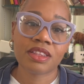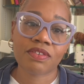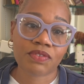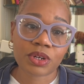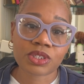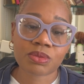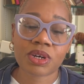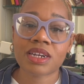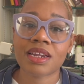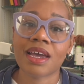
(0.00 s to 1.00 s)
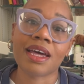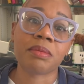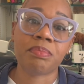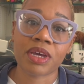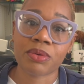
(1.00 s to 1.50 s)
The first one, and
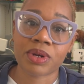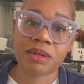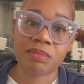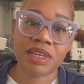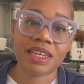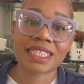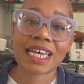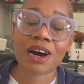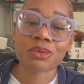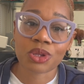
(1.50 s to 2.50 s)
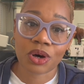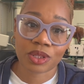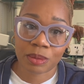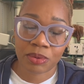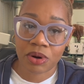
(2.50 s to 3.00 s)
a big one to me, is how
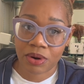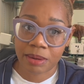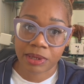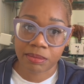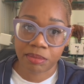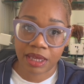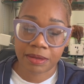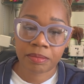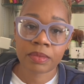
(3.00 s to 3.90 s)
long the program can be.